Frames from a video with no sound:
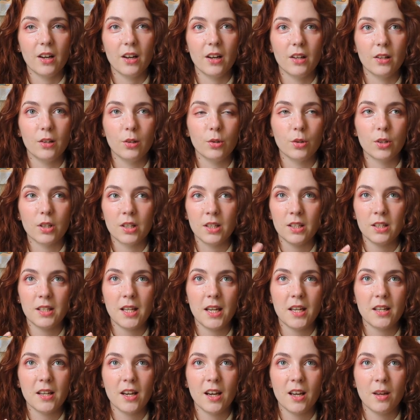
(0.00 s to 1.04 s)
a look in the
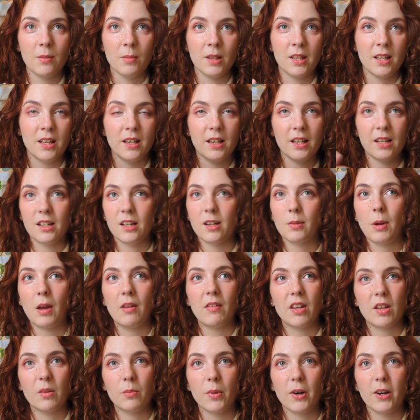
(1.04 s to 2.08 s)
daytime and then ended up
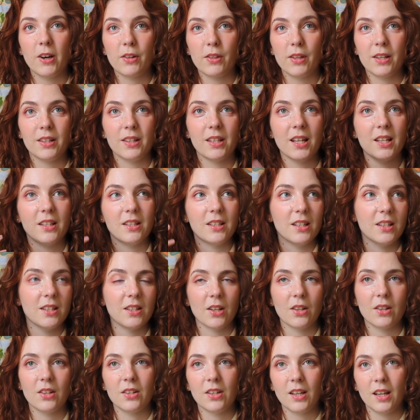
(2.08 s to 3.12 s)
having a bath and then did
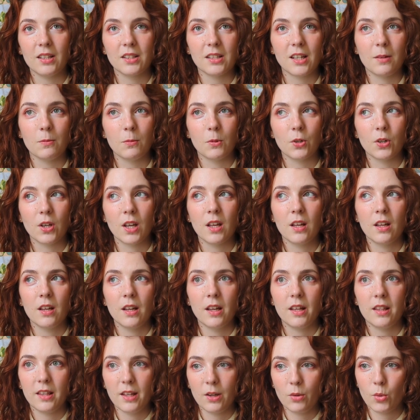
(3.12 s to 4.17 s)
another nighttime look,
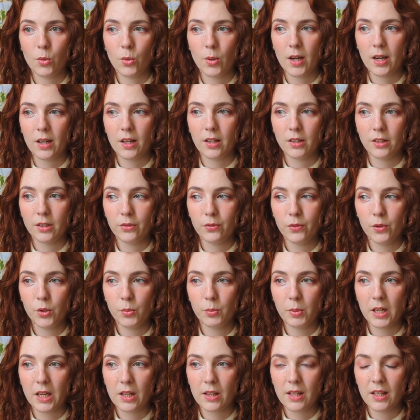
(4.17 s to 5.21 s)
and they were quite
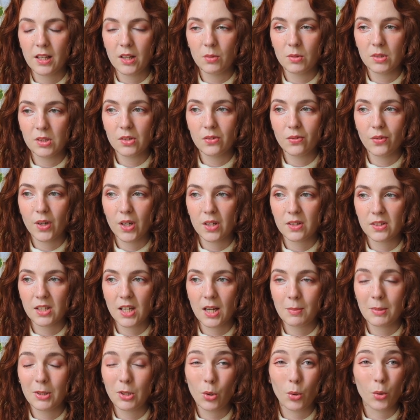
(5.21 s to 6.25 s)
colorful, but I think it was the first
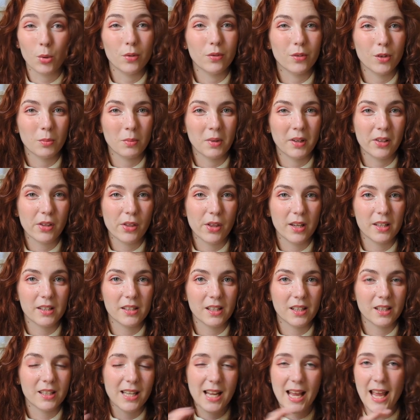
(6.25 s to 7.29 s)
time in over a month I'd
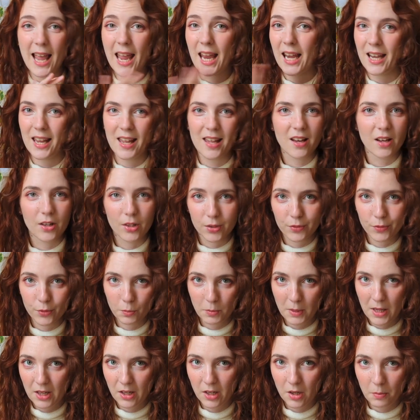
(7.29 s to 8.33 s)
done any colorful
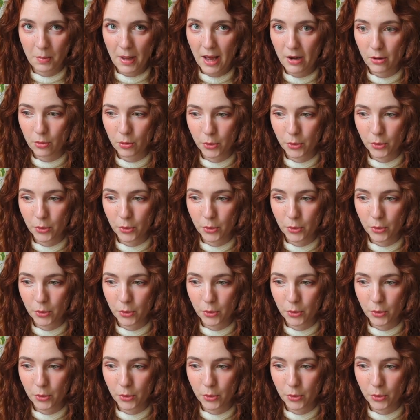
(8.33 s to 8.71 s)
makeup at